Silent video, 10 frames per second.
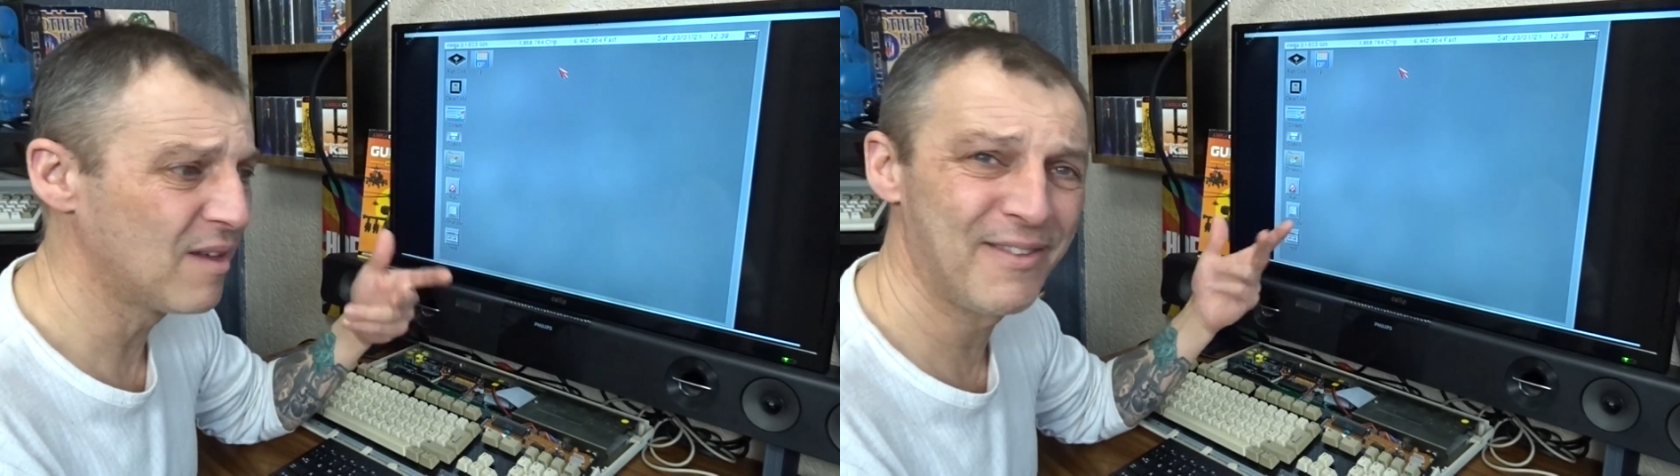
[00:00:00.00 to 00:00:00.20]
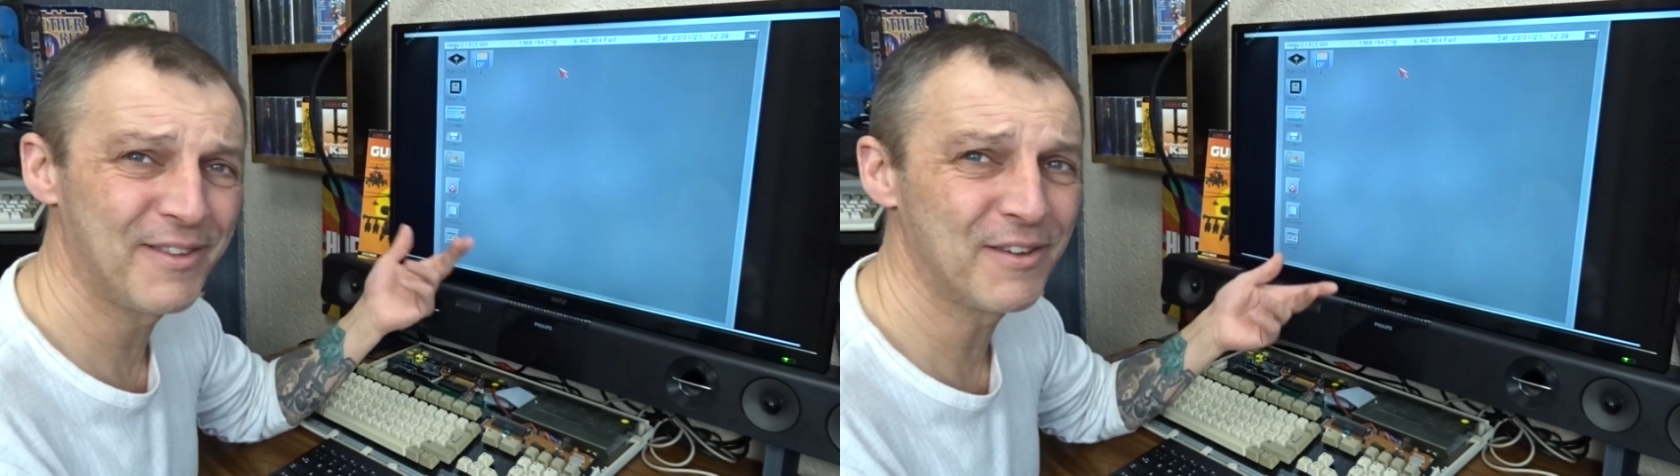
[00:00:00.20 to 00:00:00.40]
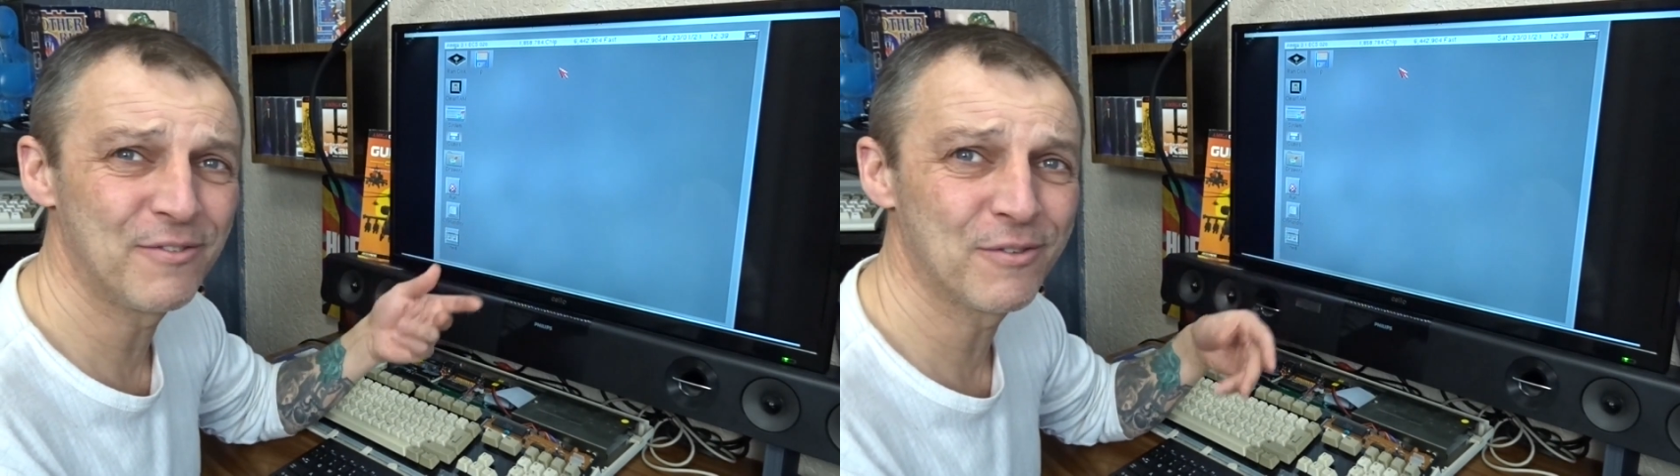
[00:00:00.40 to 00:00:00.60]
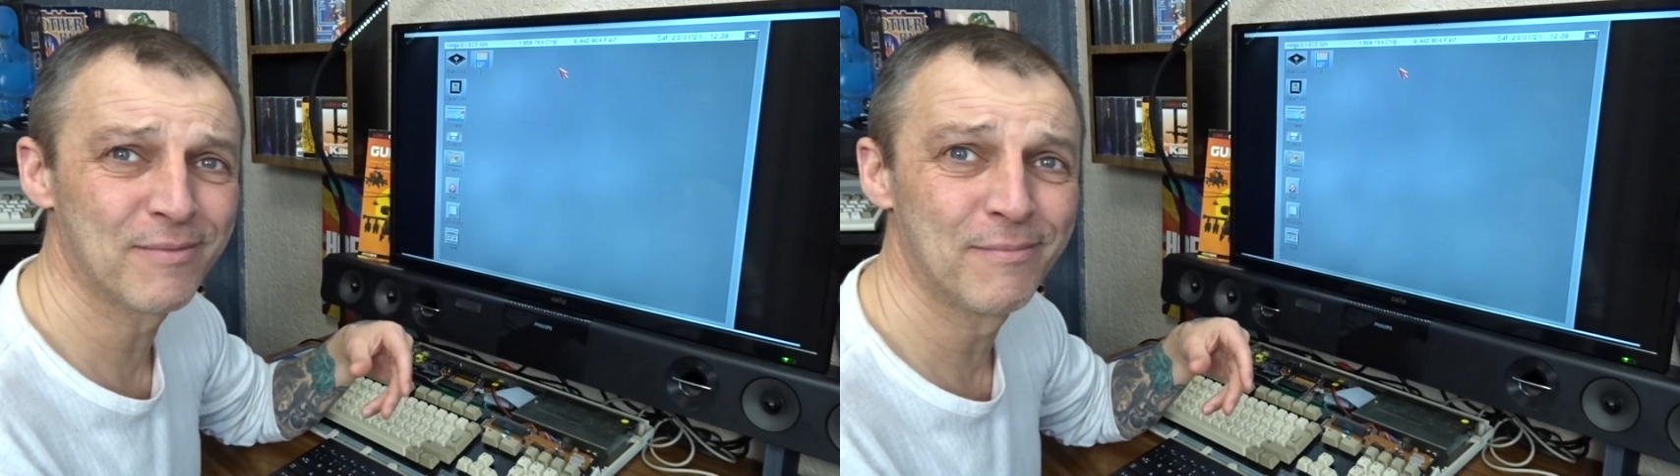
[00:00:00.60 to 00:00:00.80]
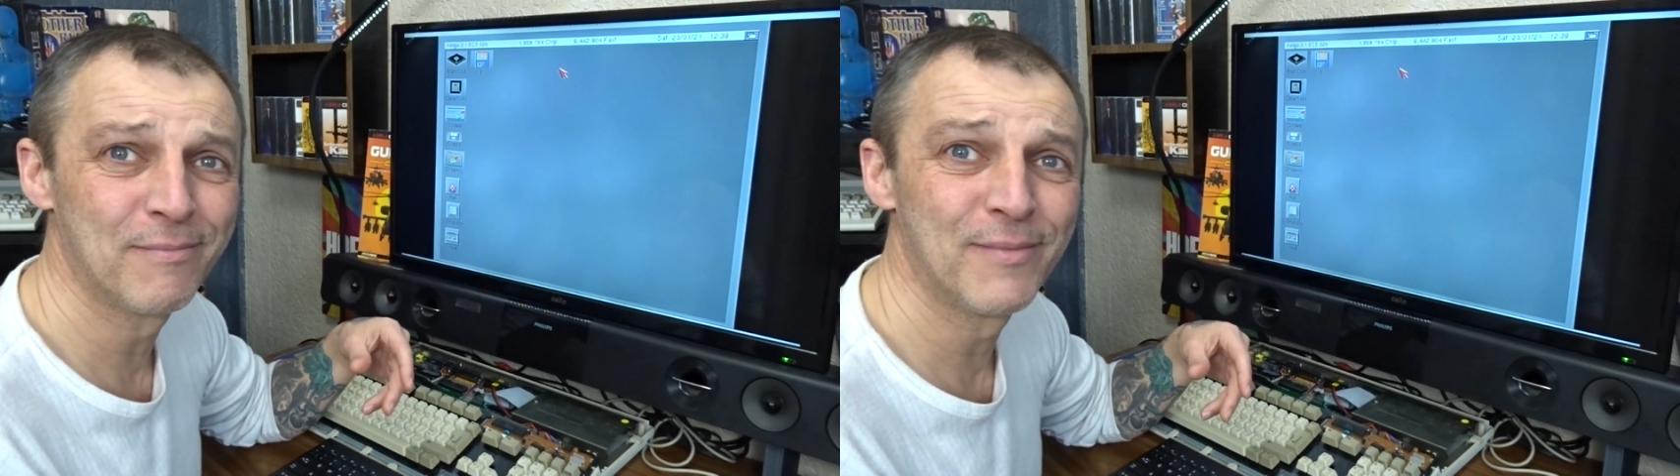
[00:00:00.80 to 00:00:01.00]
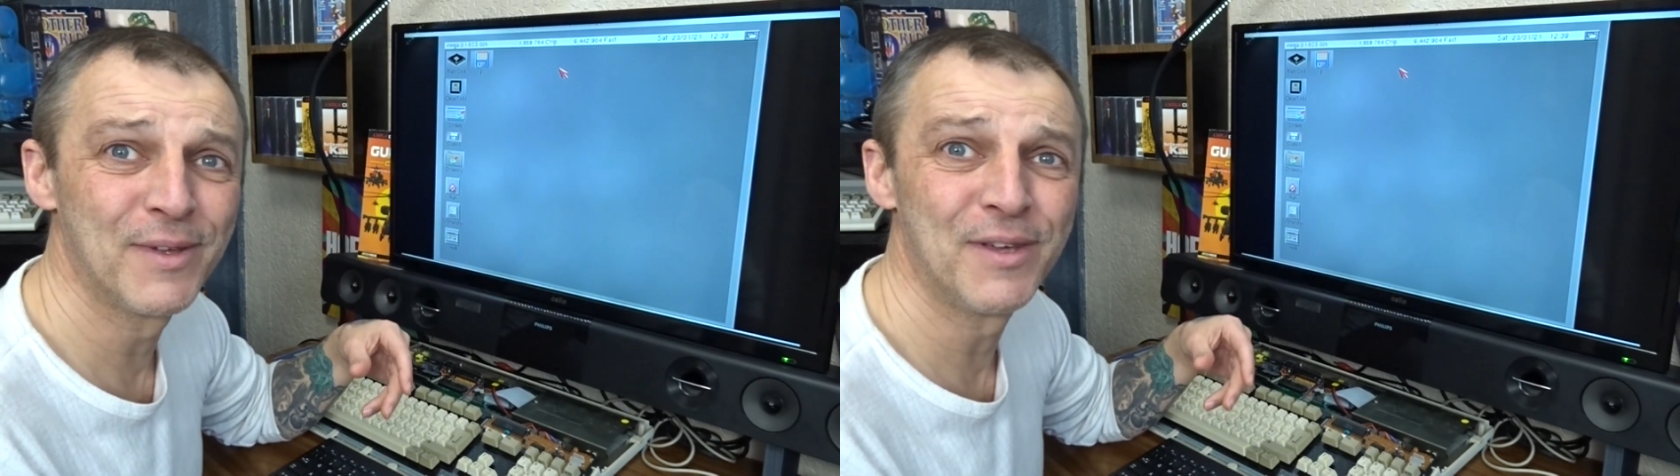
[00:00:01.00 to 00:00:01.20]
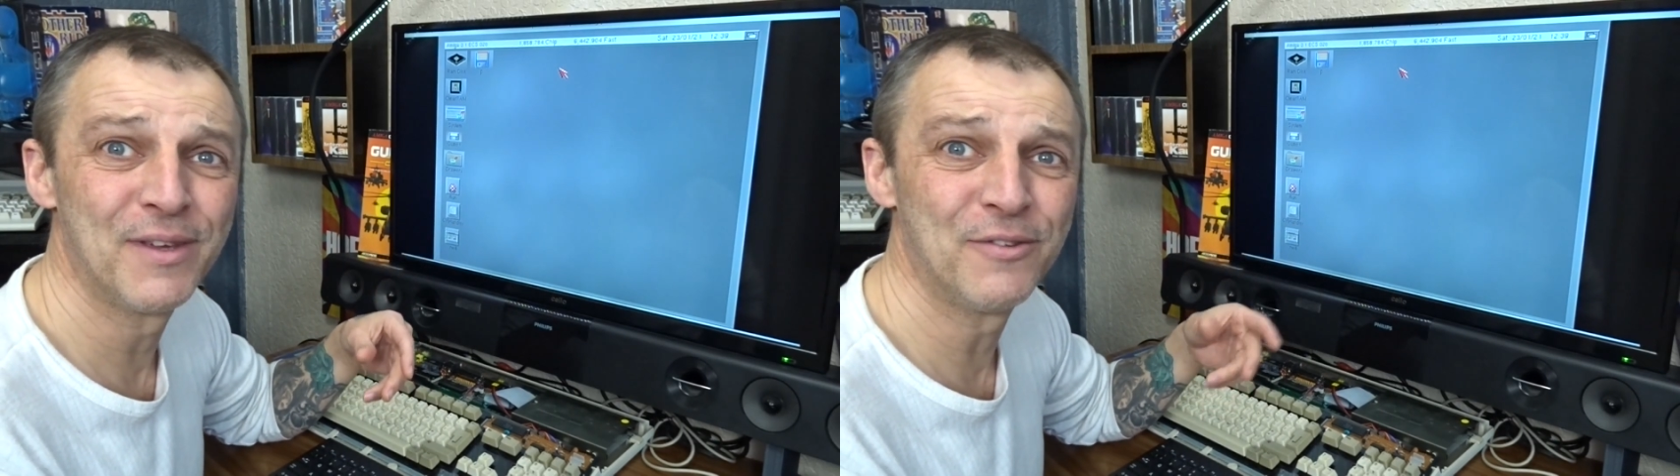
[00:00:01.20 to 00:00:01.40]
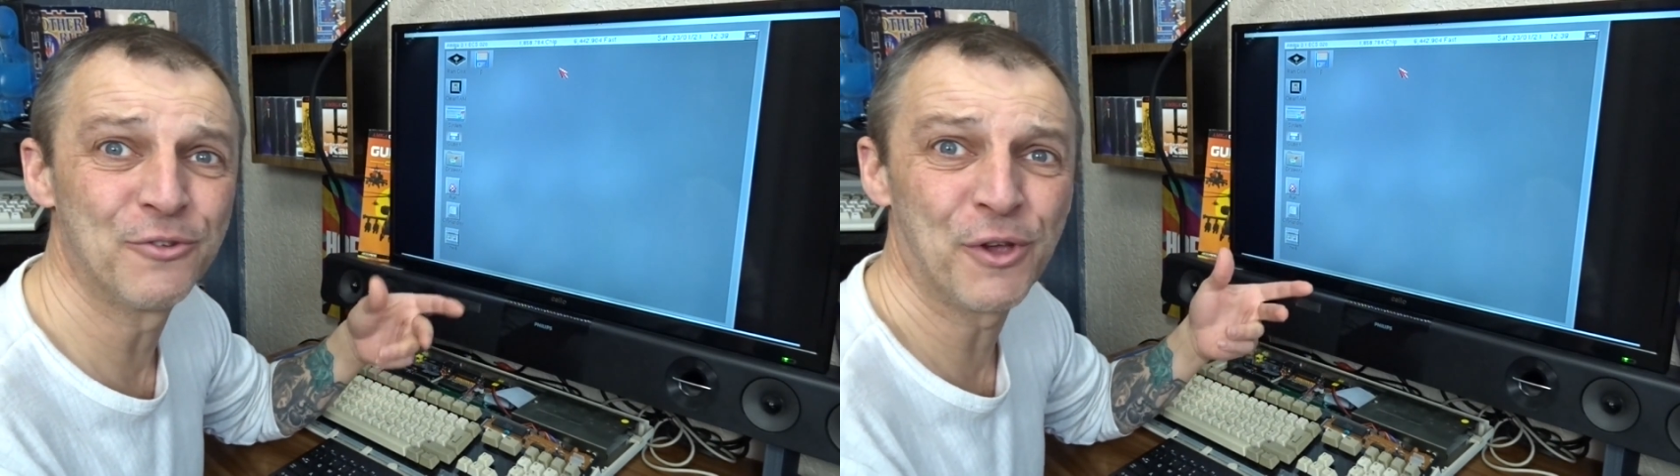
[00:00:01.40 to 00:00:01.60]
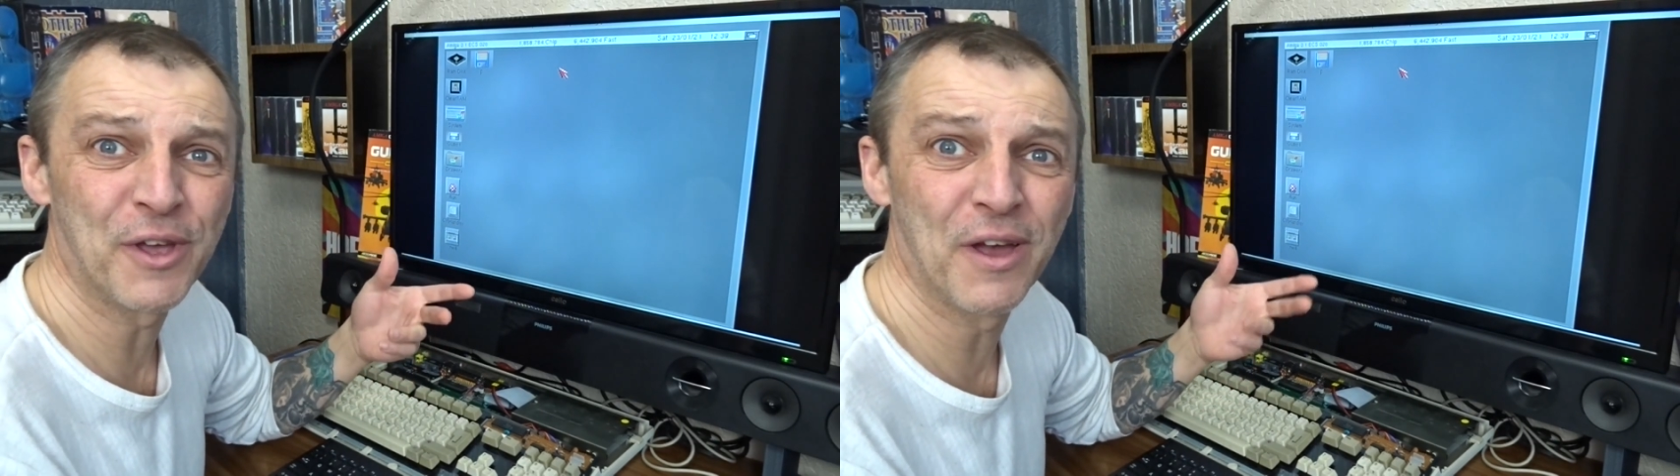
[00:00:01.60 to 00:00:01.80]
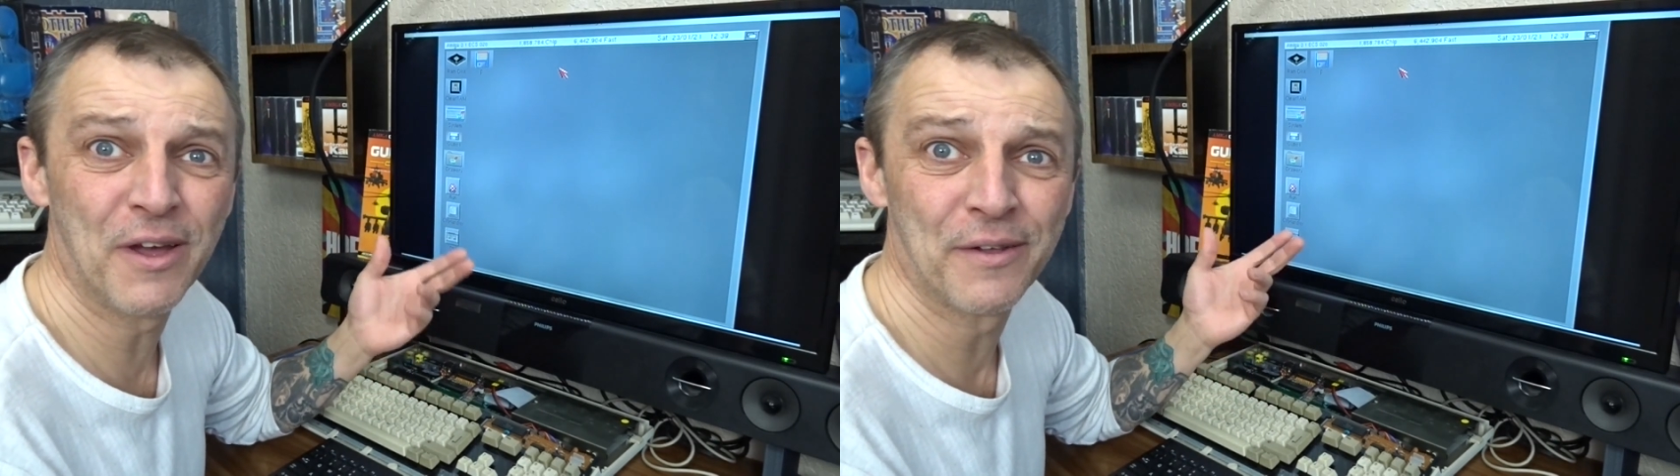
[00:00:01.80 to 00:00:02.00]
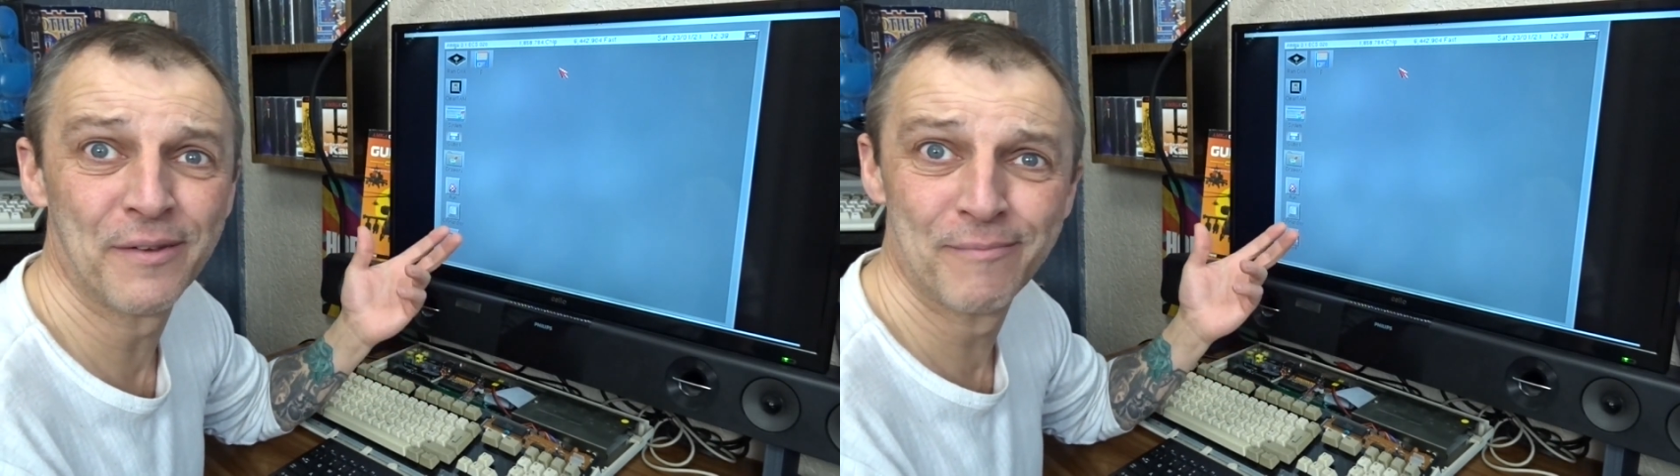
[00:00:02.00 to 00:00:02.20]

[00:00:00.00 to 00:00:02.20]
And then you can just enjoy your card.